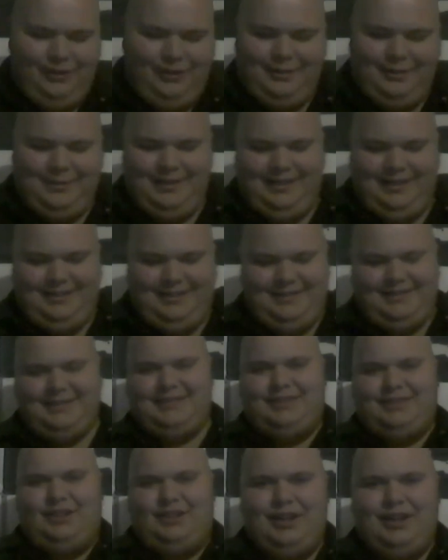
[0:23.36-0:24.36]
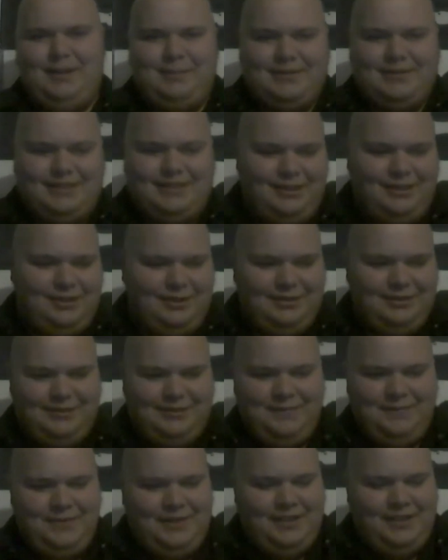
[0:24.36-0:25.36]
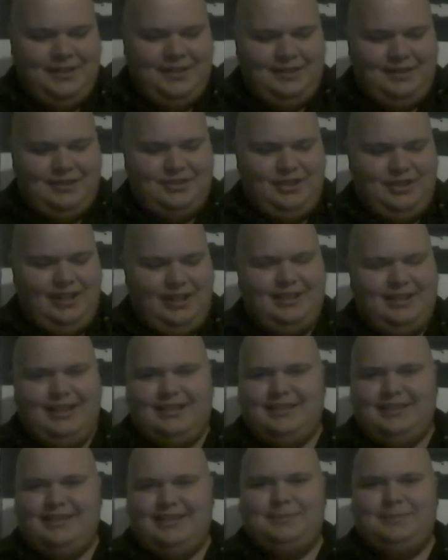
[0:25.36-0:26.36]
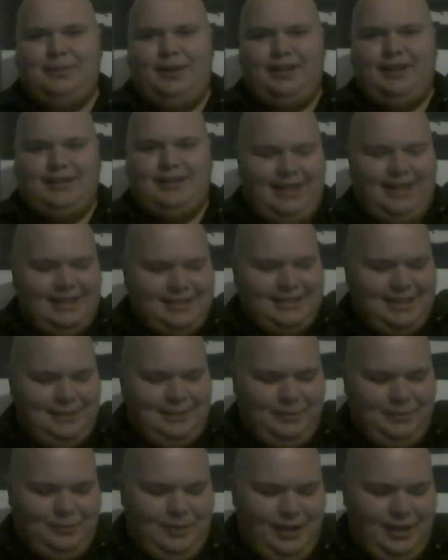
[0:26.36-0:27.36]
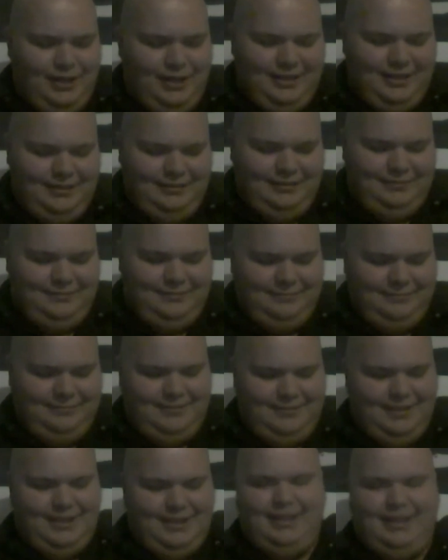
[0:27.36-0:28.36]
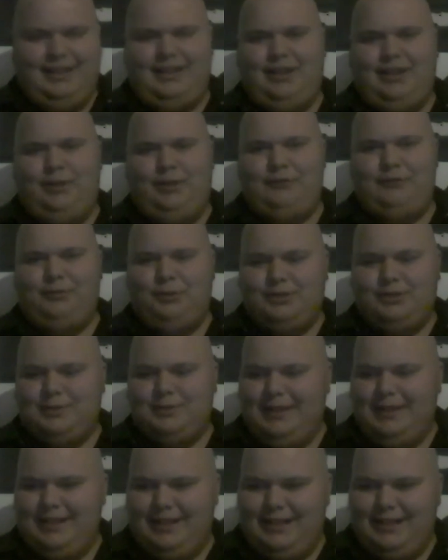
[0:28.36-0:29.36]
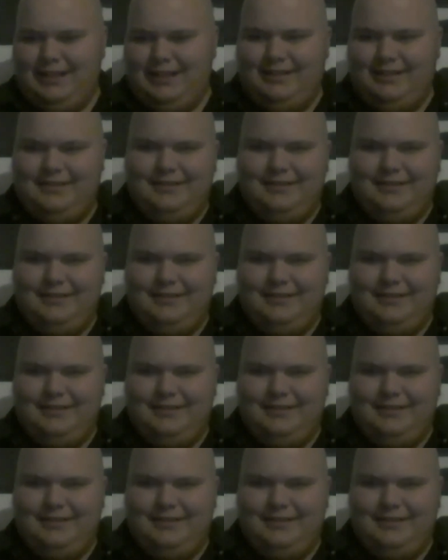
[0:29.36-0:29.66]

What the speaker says: I mean, third episode, trying to get this podcast up and running and getting it going full speed ahead.